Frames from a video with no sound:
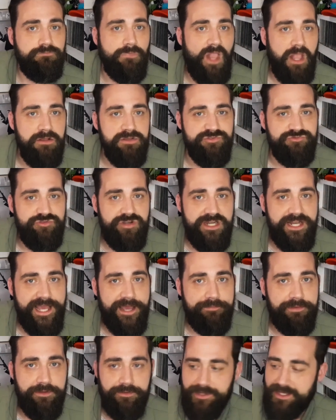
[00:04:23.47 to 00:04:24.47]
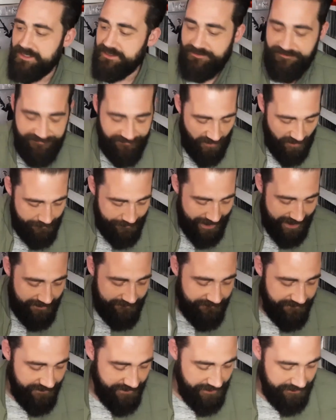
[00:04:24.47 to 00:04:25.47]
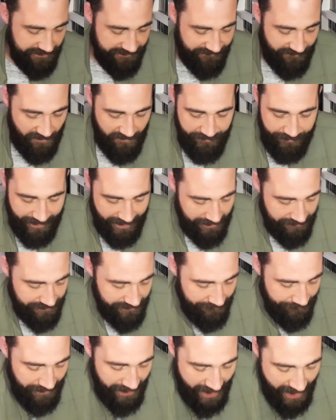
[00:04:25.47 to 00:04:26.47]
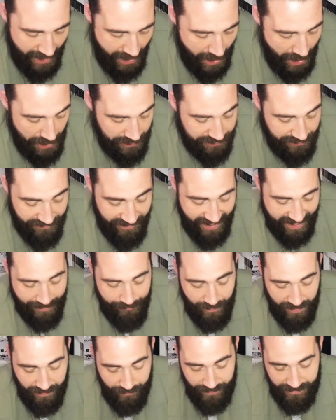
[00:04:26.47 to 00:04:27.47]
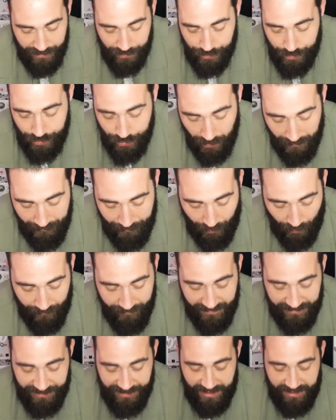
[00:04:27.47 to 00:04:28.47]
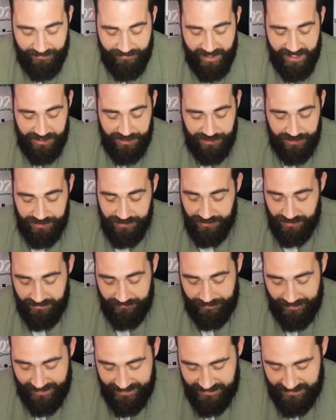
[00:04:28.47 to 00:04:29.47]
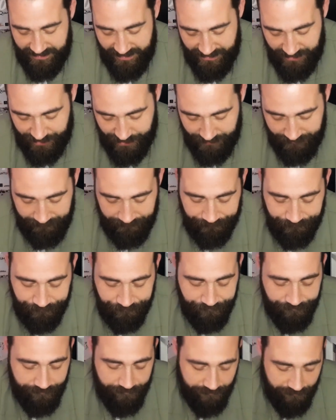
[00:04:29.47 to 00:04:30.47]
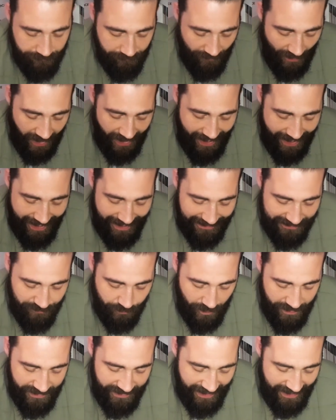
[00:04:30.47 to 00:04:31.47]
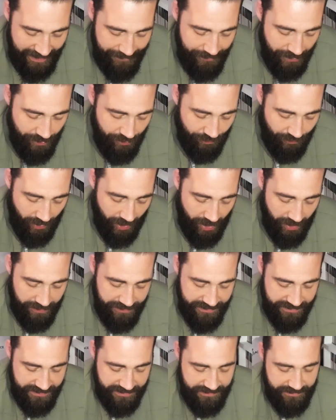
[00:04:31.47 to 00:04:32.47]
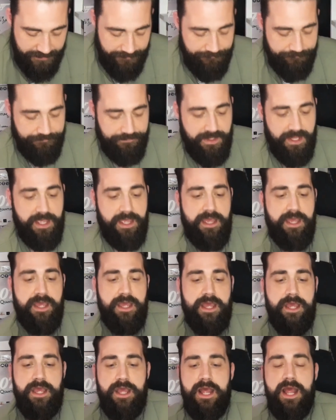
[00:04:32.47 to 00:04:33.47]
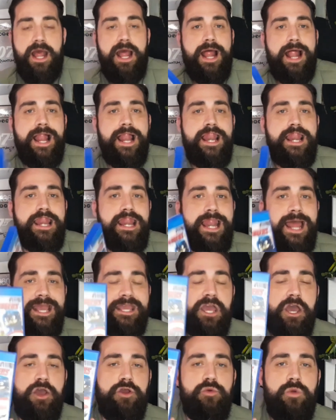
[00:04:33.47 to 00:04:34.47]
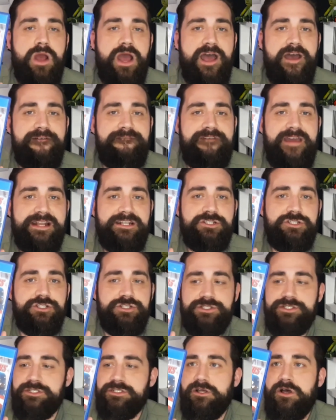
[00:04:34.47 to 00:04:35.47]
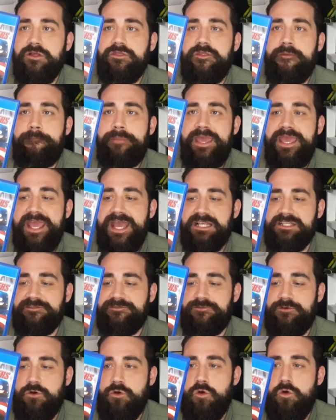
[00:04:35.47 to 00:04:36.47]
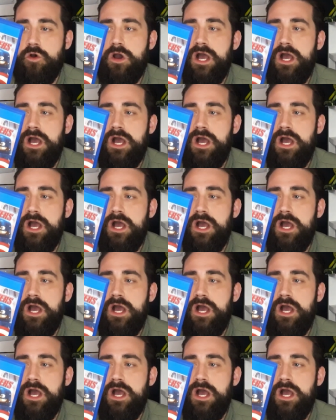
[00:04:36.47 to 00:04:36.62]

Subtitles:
I was really happy with that. So £5 for those, £5. So then we jump up the generations on the PlayStation, and we came across Lego Avengers on the PS4.